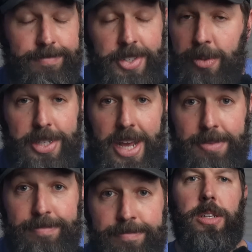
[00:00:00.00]
So
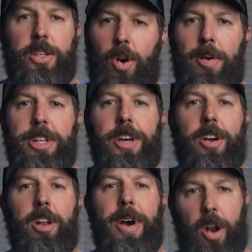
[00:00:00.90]
sad. So why am I
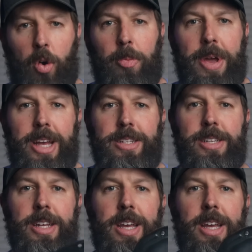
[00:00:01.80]
talking about oil pans?